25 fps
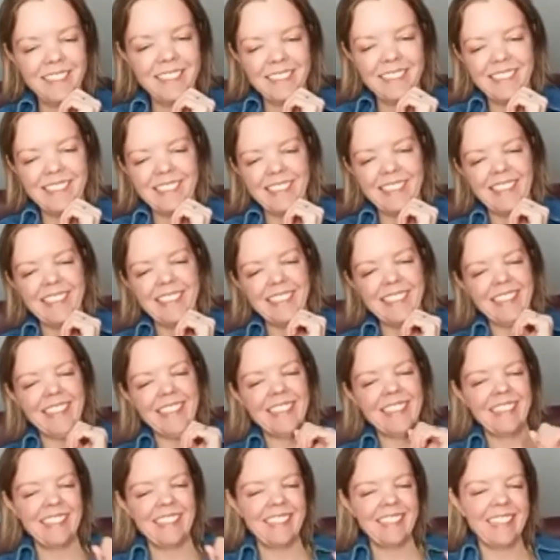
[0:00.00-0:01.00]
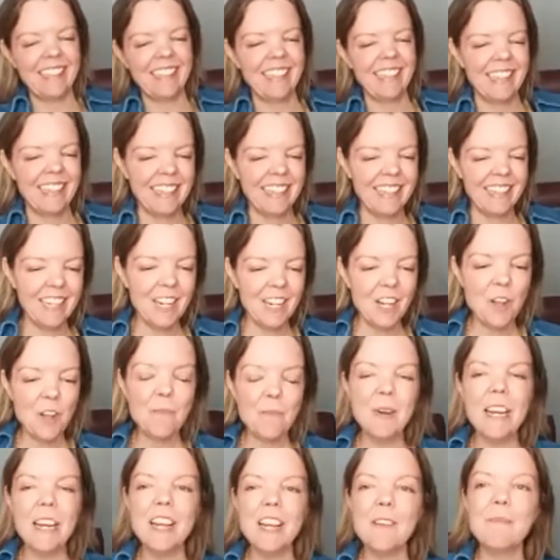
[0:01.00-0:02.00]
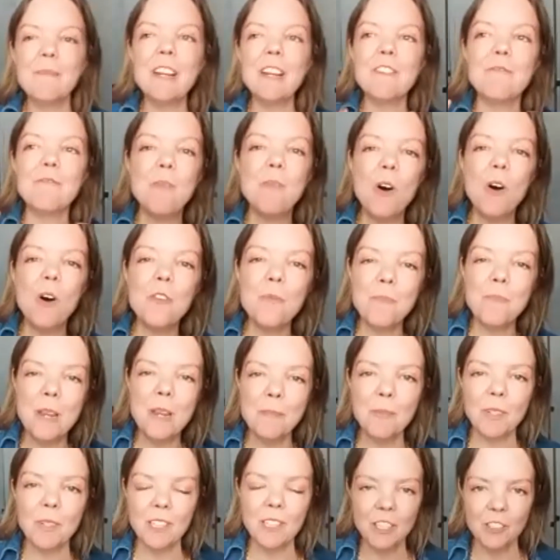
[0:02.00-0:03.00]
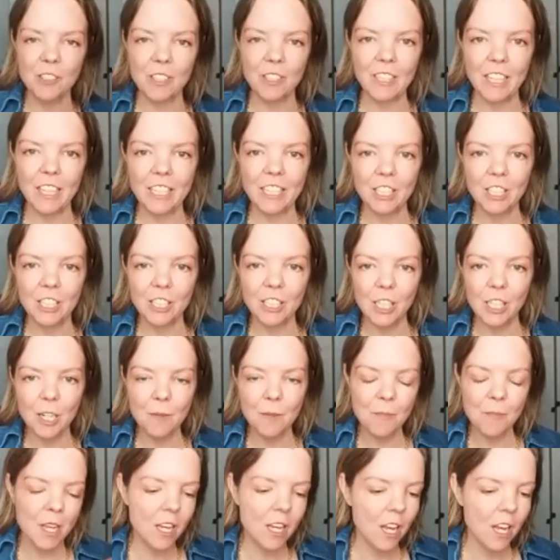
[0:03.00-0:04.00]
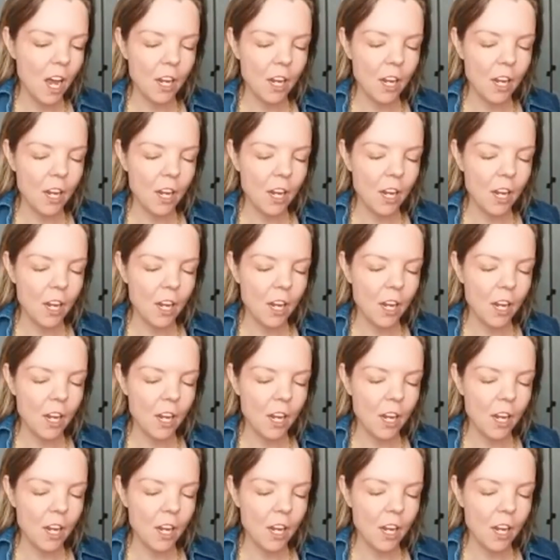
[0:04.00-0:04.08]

I love it. But but if both people in the relationship